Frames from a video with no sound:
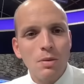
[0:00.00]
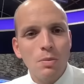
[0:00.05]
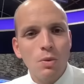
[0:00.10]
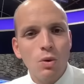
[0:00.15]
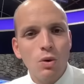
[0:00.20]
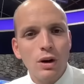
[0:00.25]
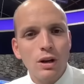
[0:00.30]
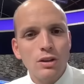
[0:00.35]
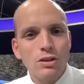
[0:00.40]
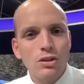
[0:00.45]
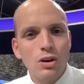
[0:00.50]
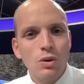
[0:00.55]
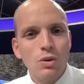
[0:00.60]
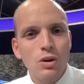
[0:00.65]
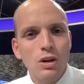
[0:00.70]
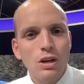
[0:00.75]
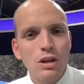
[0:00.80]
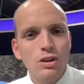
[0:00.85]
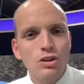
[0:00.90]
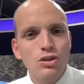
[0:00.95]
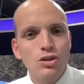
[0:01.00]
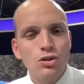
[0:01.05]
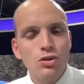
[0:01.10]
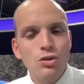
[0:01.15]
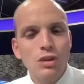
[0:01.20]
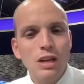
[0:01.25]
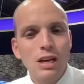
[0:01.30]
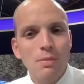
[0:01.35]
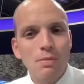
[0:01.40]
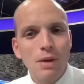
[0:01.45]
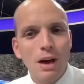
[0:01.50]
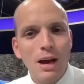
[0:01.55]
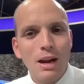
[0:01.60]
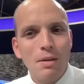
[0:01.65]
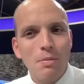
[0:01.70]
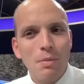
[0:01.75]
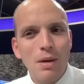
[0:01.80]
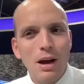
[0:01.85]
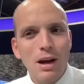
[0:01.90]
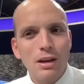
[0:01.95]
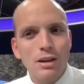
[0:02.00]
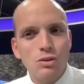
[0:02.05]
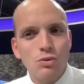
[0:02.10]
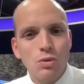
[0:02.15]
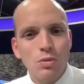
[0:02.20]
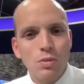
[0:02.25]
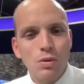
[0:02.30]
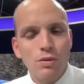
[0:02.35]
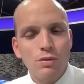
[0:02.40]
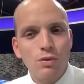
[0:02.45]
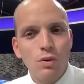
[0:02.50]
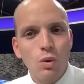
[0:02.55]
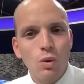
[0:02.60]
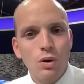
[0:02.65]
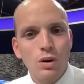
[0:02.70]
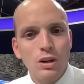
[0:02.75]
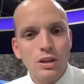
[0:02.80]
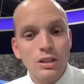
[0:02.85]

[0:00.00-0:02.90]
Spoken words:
morning. So do keep that in mind as we move forward,